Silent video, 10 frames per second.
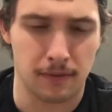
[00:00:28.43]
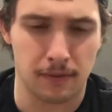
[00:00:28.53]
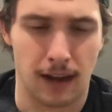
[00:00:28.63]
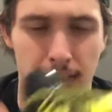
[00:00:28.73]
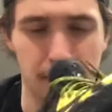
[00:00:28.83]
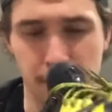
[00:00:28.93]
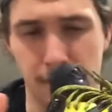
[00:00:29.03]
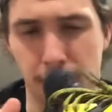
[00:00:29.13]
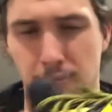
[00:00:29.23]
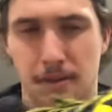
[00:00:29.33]
I had the
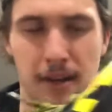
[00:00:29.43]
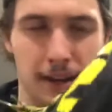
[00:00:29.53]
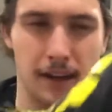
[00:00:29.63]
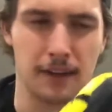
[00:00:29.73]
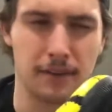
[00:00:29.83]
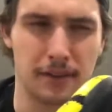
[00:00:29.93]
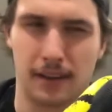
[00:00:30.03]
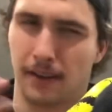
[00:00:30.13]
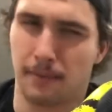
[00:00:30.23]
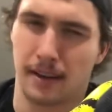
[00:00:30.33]
2, but I know
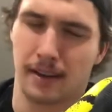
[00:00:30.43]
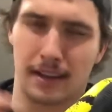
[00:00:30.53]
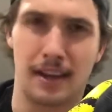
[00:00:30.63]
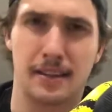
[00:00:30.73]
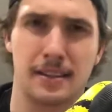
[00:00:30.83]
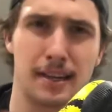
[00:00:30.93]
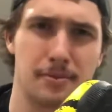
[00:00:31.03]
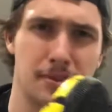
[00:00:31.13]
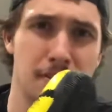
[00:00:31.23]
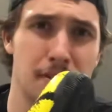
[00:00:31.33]
they've made like 8 types
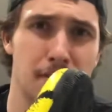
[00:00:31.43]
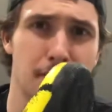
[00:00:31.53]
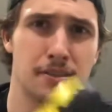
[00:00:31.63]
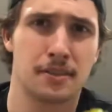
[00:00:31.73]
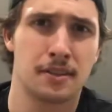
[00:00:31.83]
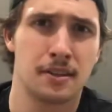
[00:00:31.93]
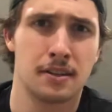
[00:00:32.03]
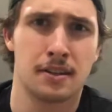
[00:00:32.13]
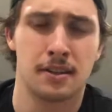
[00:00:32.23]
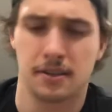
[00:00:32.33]
of sneakers,
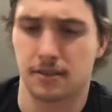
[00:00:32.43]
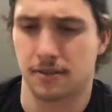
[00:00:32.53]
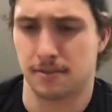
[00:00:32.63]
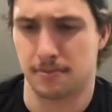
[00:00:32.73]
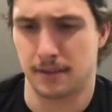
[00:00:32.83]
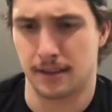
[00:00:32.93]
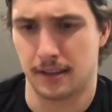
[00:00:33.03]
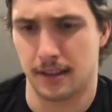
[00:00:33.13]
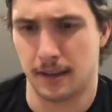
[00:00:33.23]
so to speak.